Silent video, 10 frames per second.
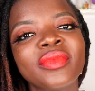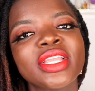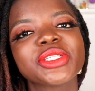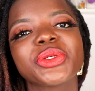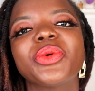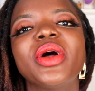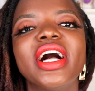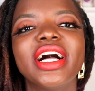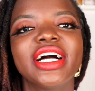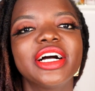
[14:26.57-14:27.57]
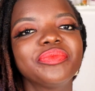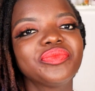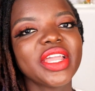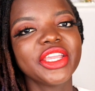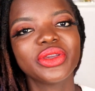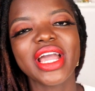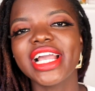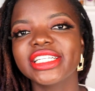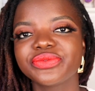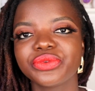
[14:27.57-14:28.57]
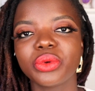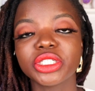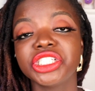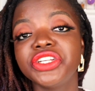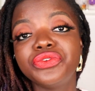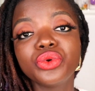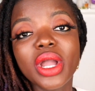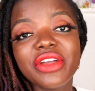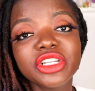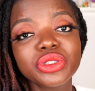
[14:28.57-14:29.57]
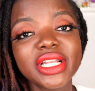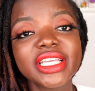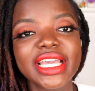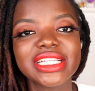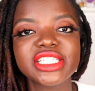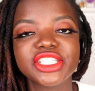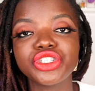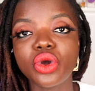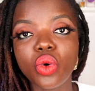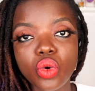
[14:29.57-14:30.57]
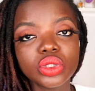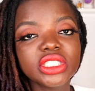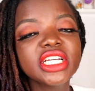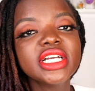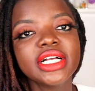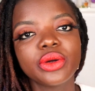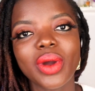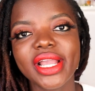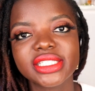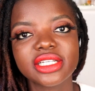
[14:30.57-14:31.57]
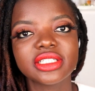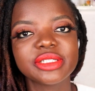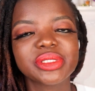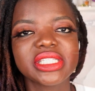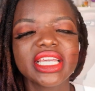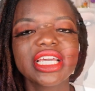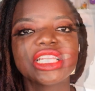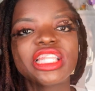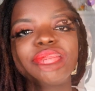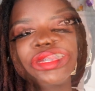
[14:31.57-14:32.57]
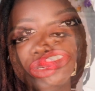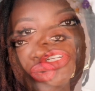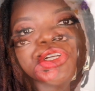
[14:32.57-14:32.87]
So thank you guys for watching. If you eventually get your own YSL lipstick, let me know.